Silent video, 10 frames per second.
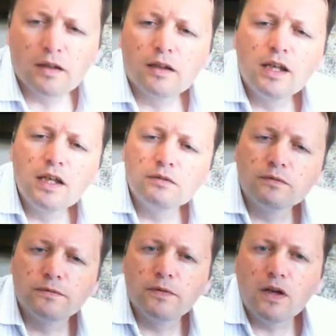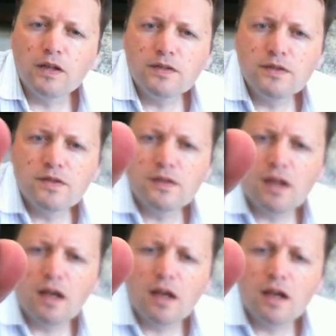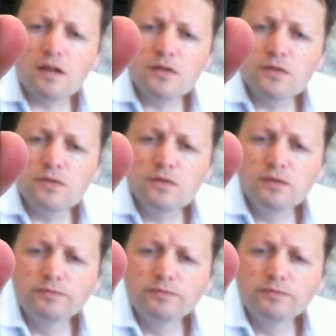King of Fighters R2.